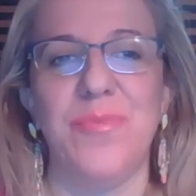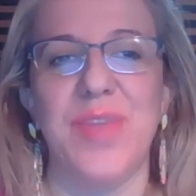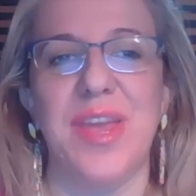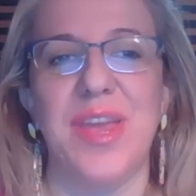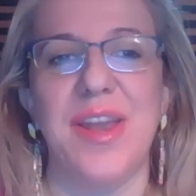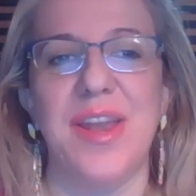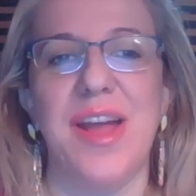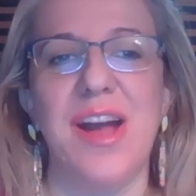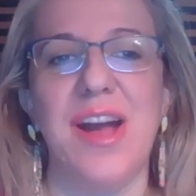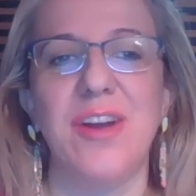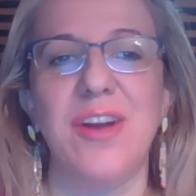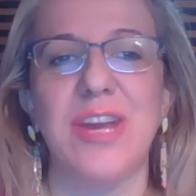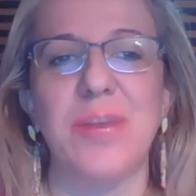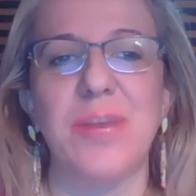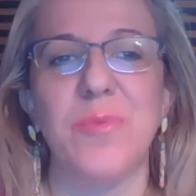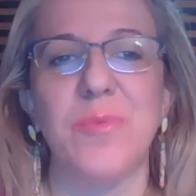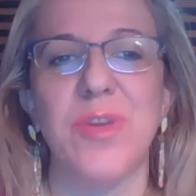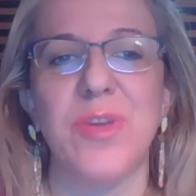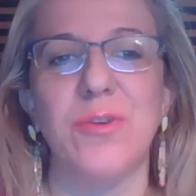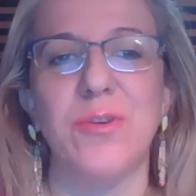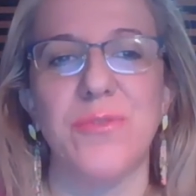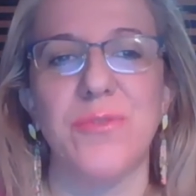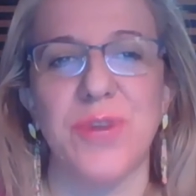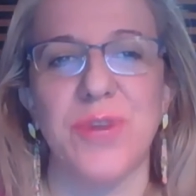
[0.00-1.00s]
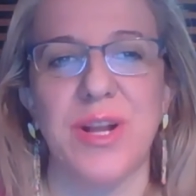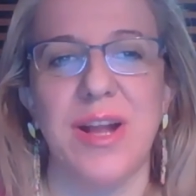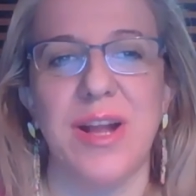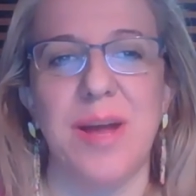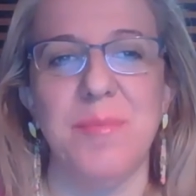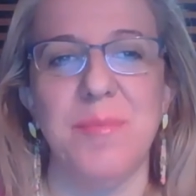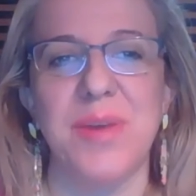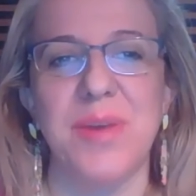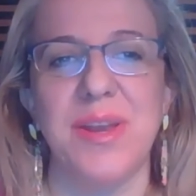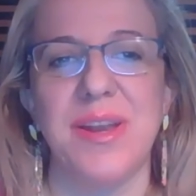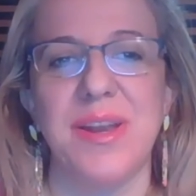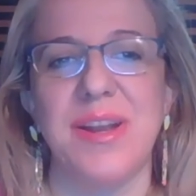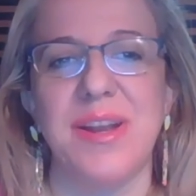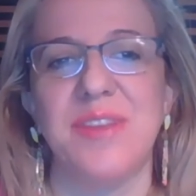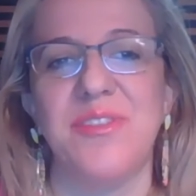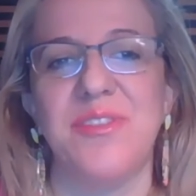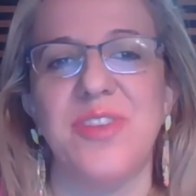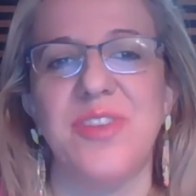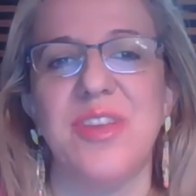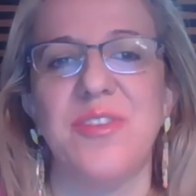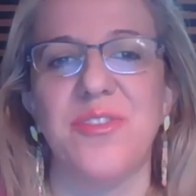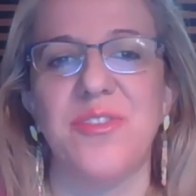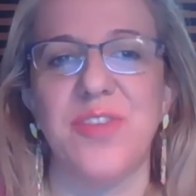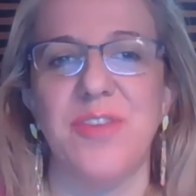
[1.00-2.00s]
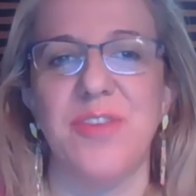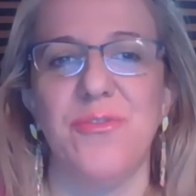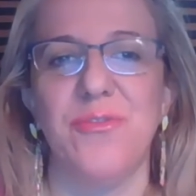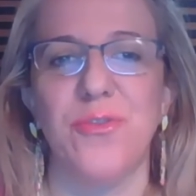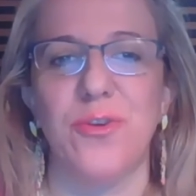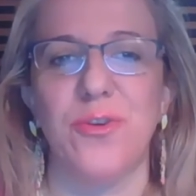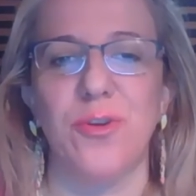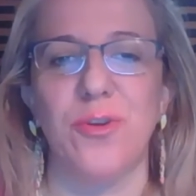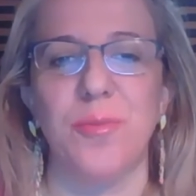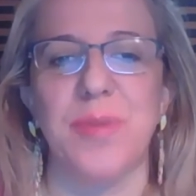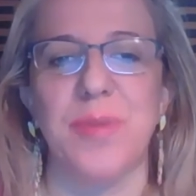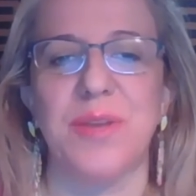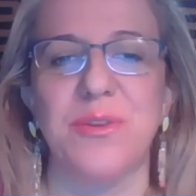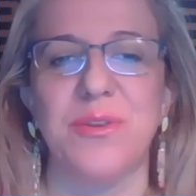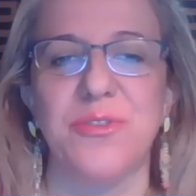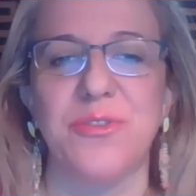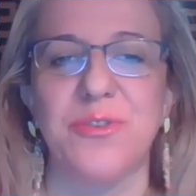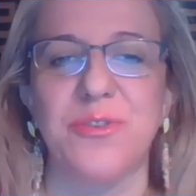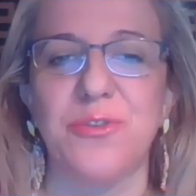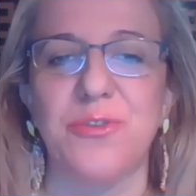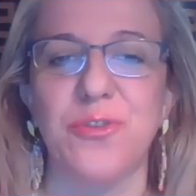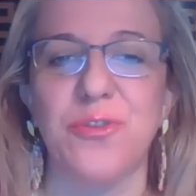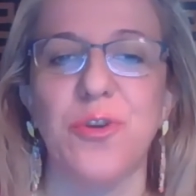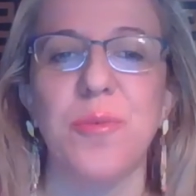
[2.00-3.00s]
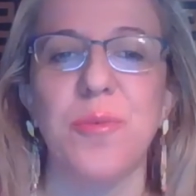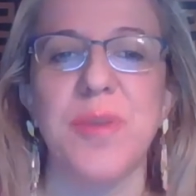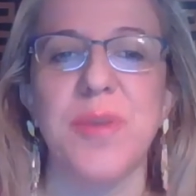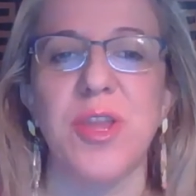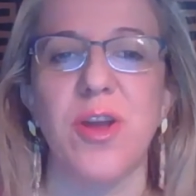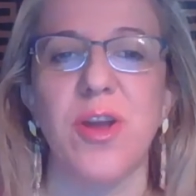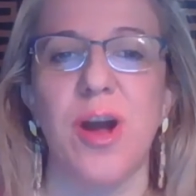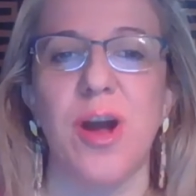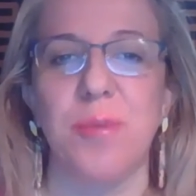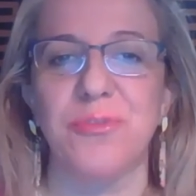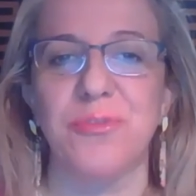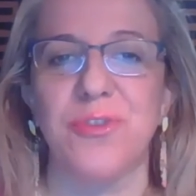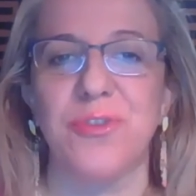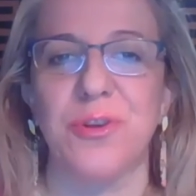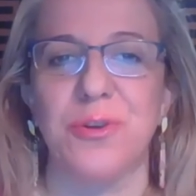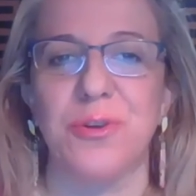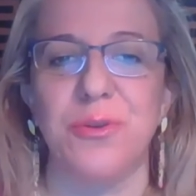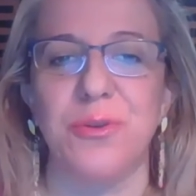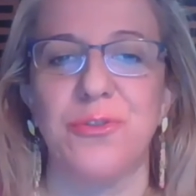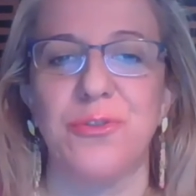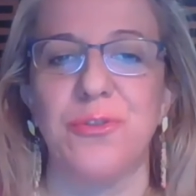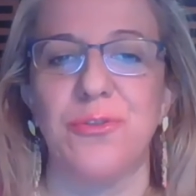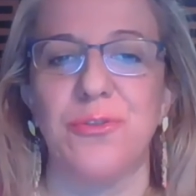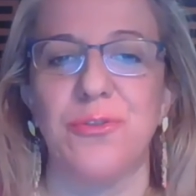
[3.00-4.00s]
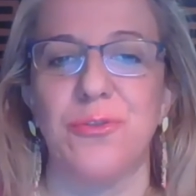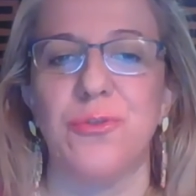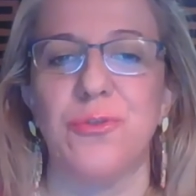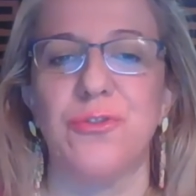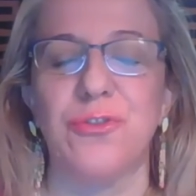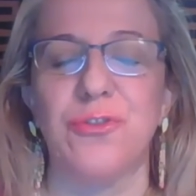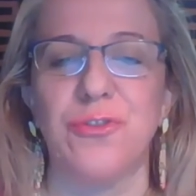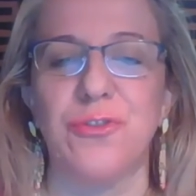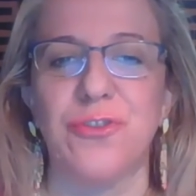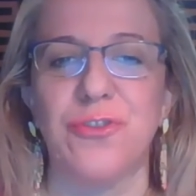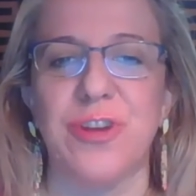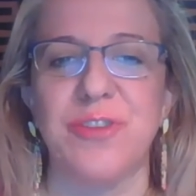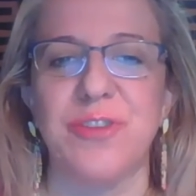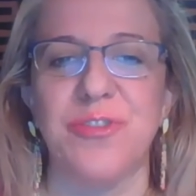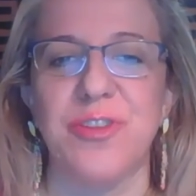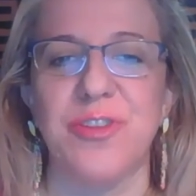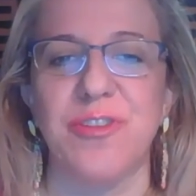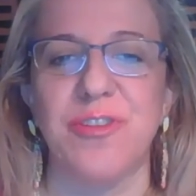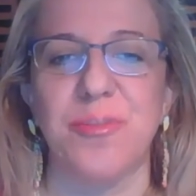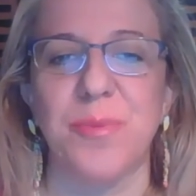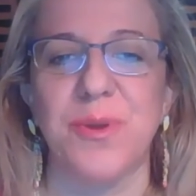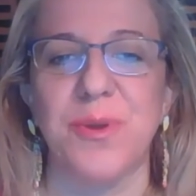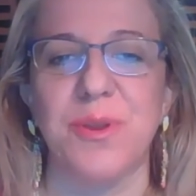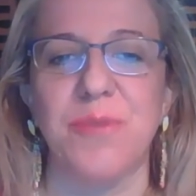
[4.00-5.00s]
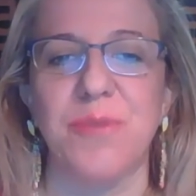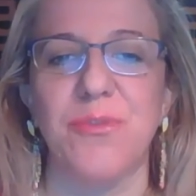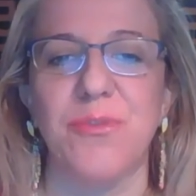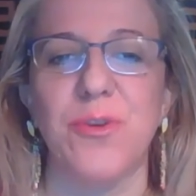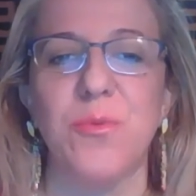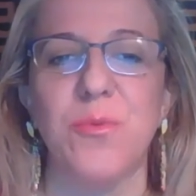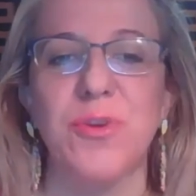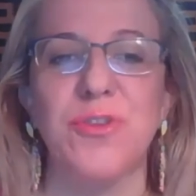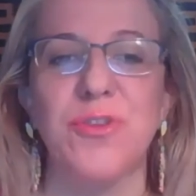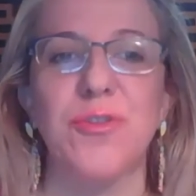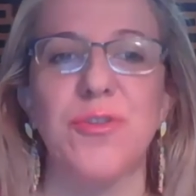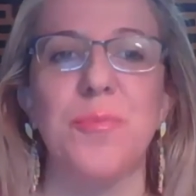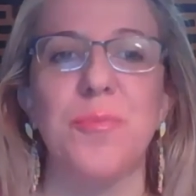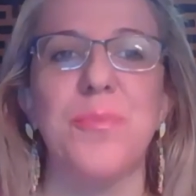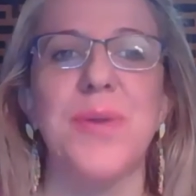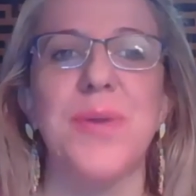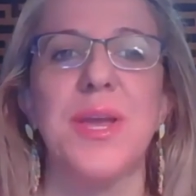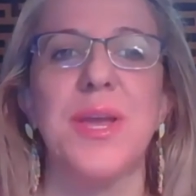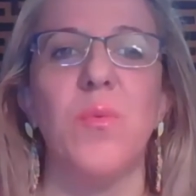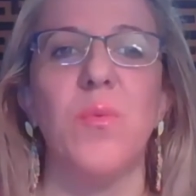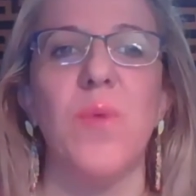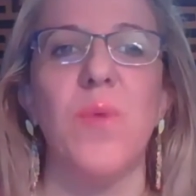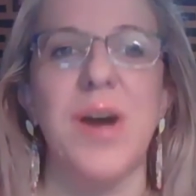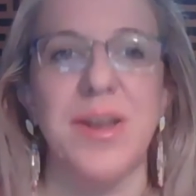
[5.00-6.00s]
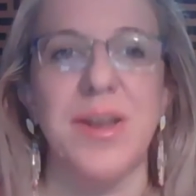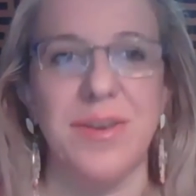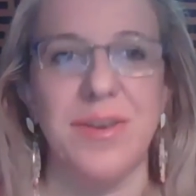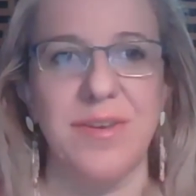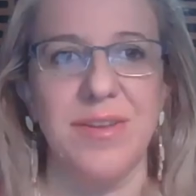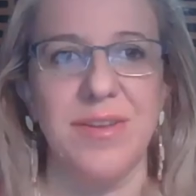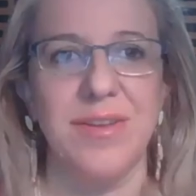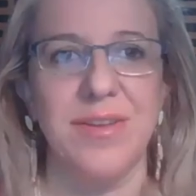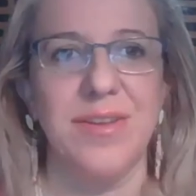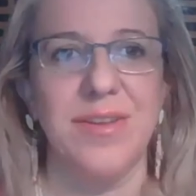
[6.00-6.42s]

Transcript: And how can we overcome it? And I say it's difficult because there's so many obstacles to social justice. But if you were to pick one,